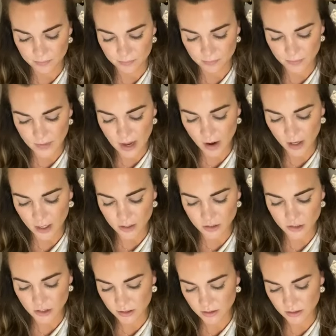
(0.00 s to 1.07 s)
Now I can
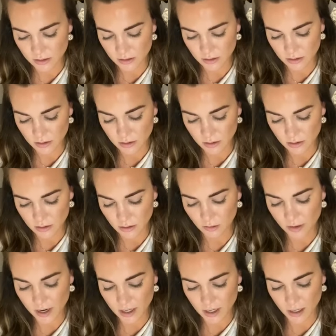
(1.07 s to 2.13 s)
just, they're
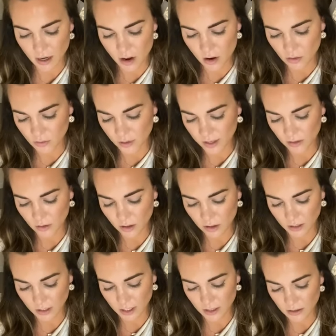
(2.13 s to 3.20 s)
ready to go. Like they're
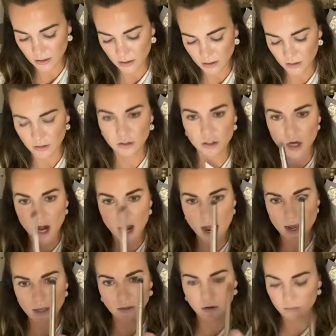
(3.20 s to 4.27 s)
clean, they're
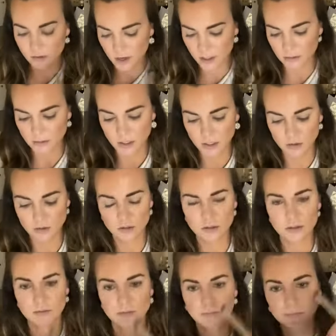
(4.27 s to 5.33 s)
dry, and they're ready to be used.
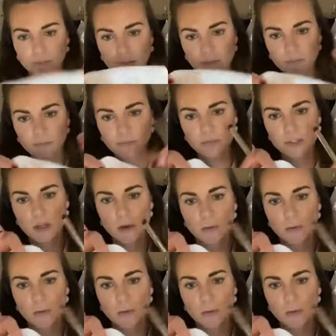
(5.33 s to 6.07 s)
So,